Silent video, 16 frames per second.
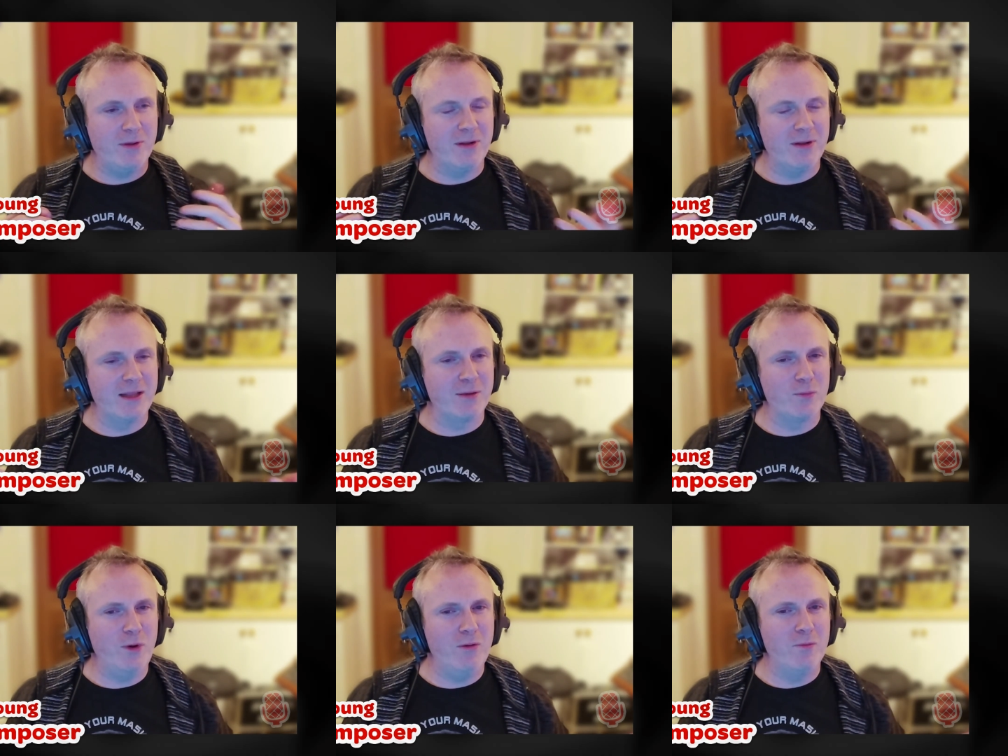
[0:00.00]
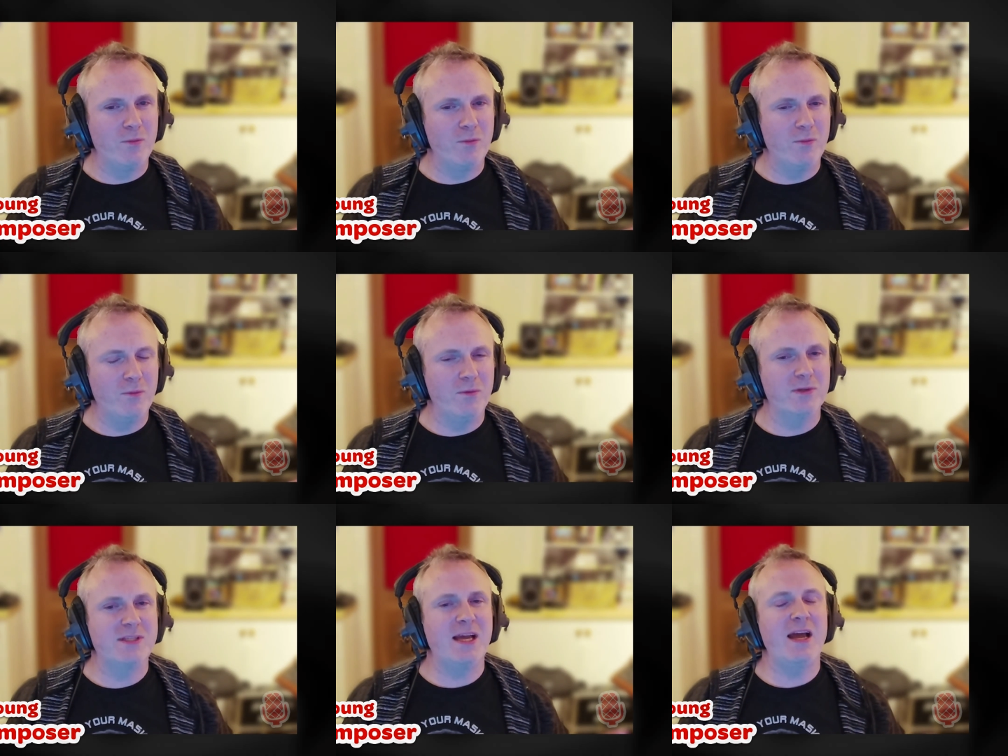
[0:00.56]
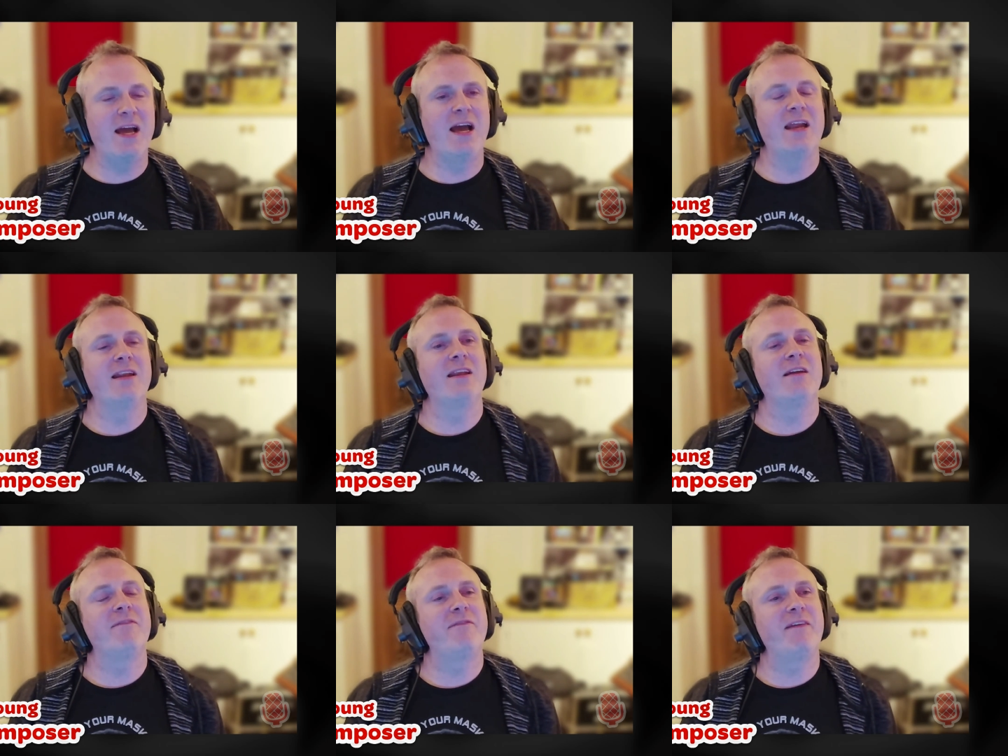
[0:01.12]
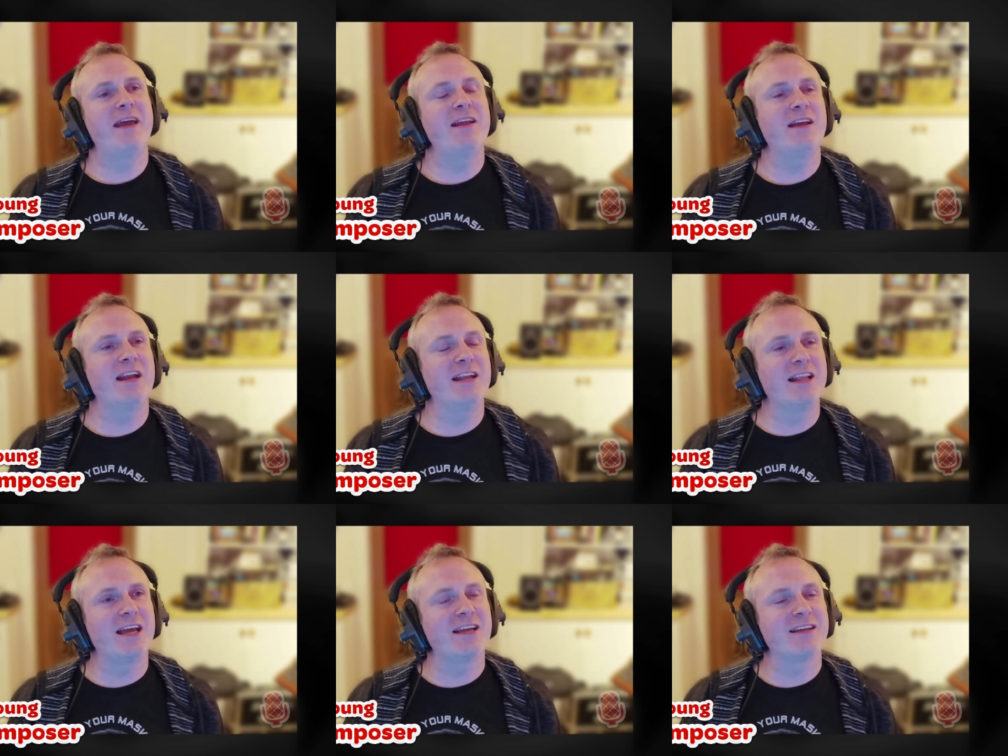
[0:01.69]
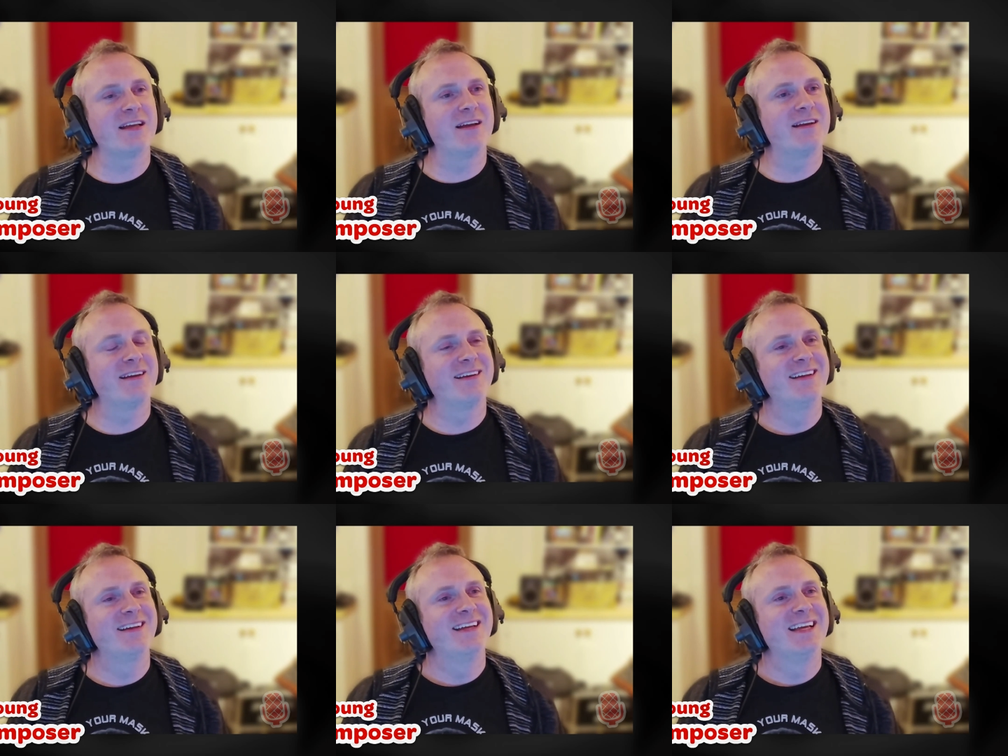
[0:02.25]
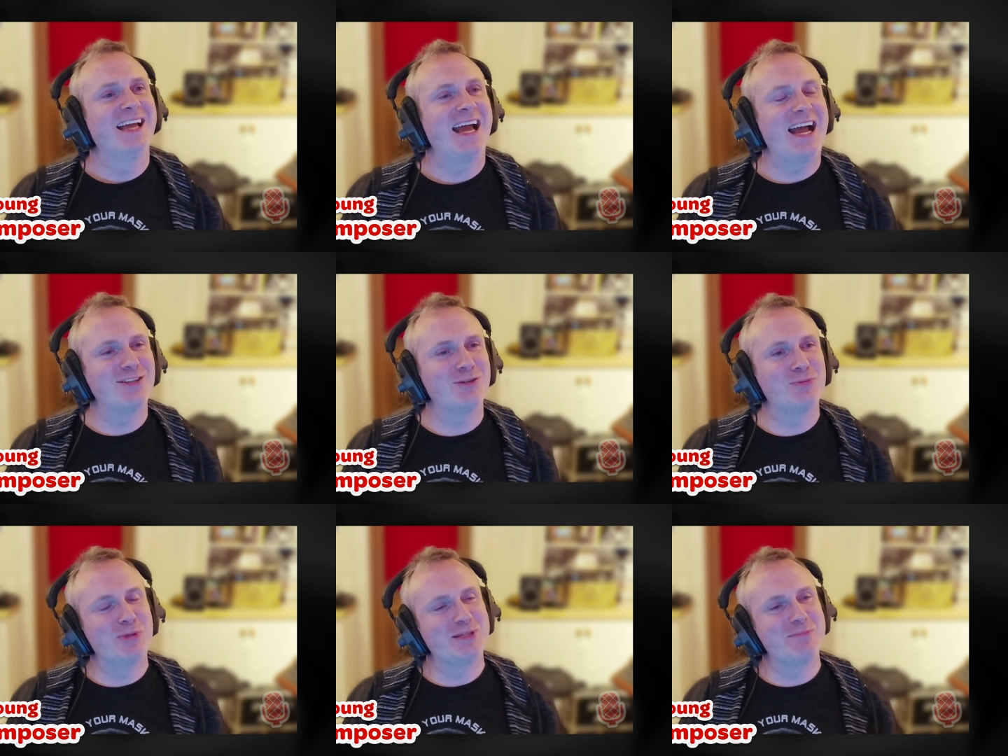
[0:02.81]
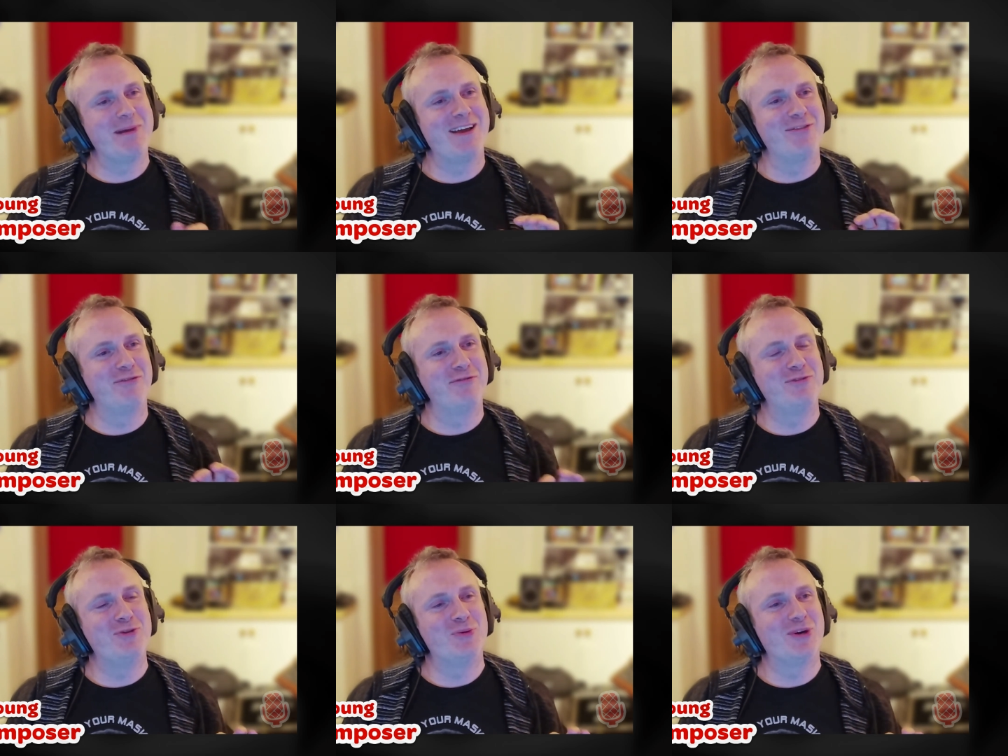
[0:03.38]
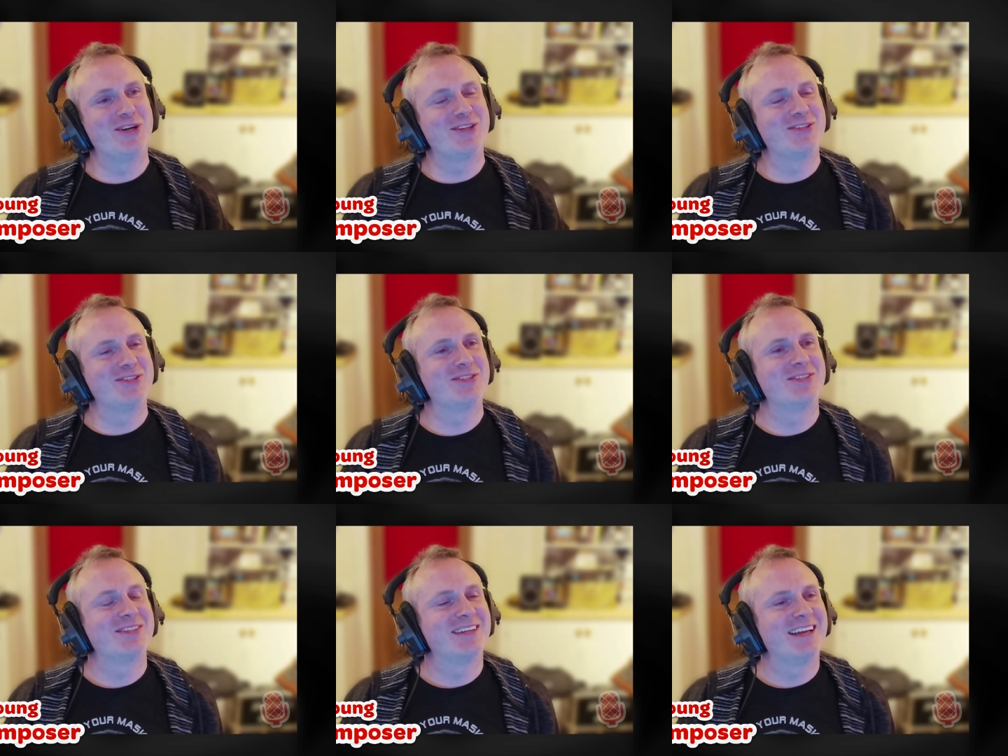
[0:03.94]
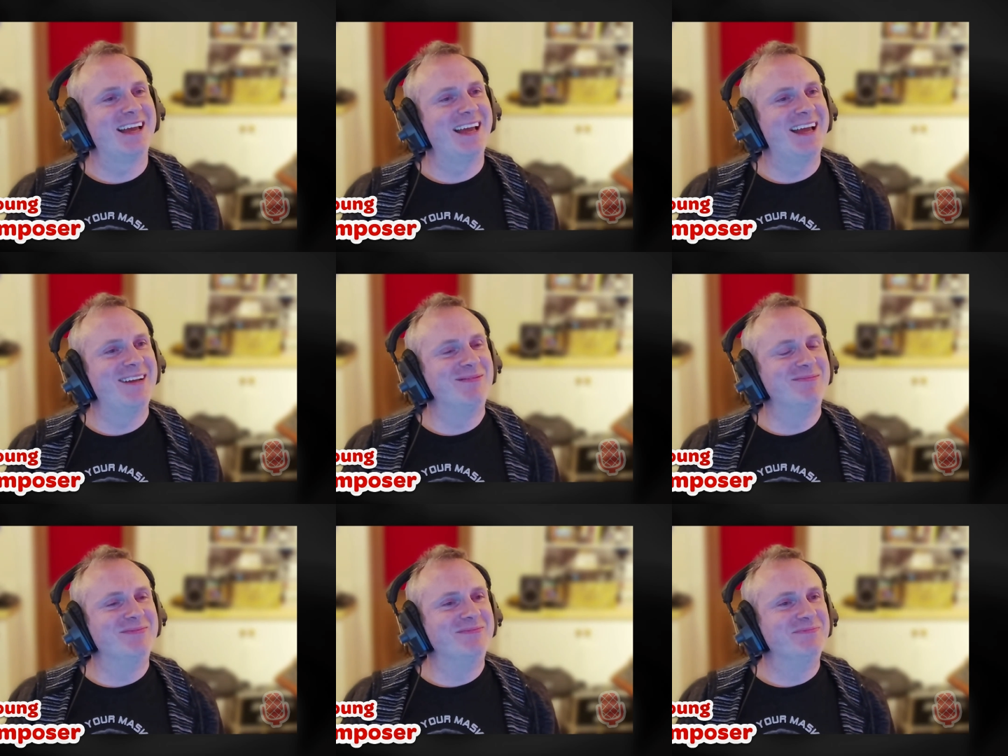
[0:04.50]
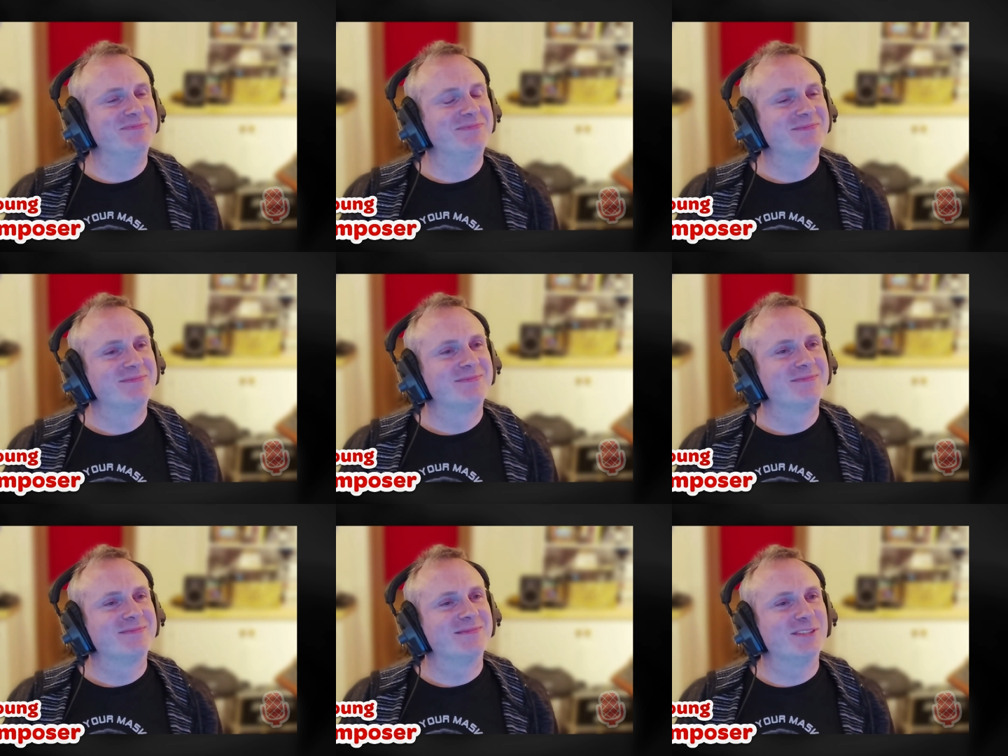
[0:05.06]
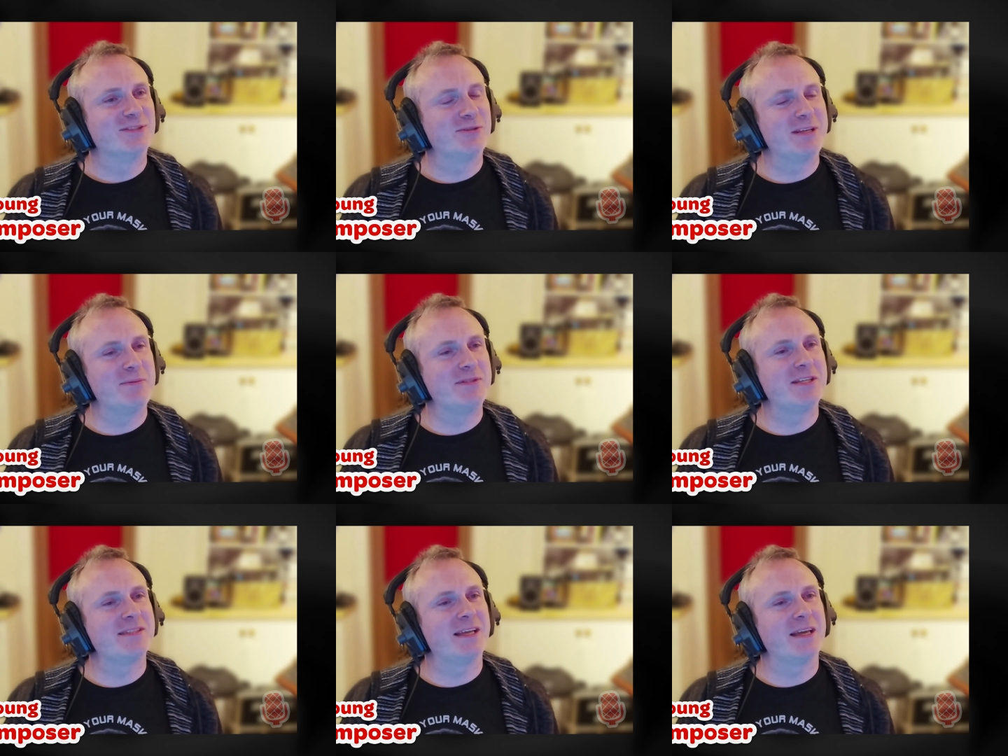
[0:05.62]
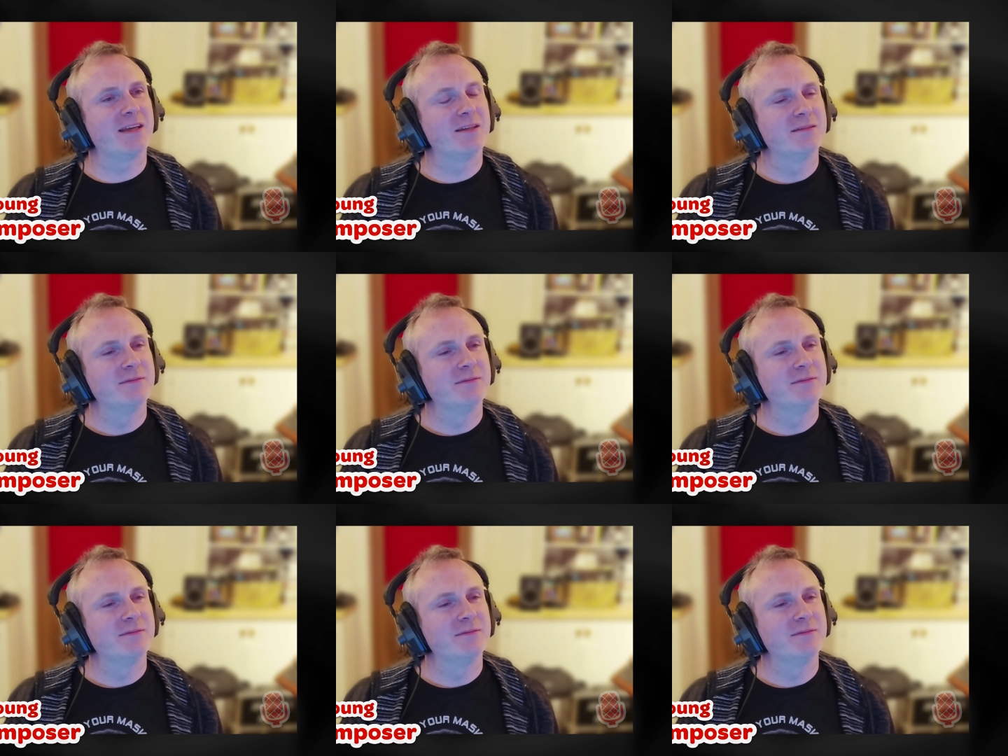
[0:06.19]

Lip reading: what's that? And they Anton was a man of few words, so he was just